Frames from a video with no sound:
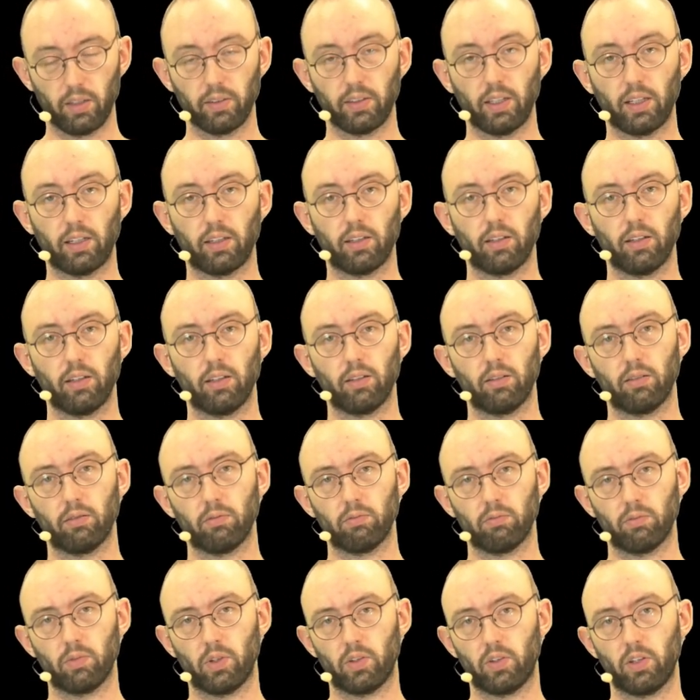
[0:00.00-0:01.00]
that
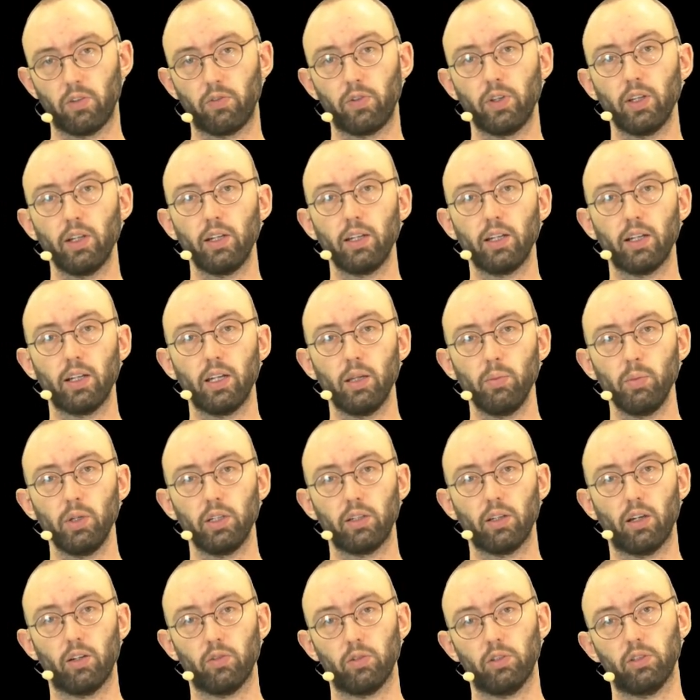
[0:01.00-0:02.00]
severely
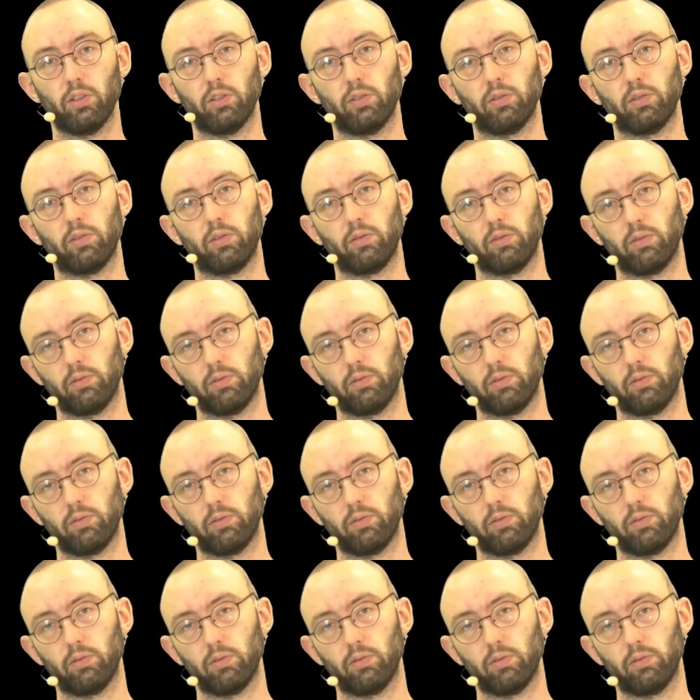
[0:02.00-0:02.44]
limit our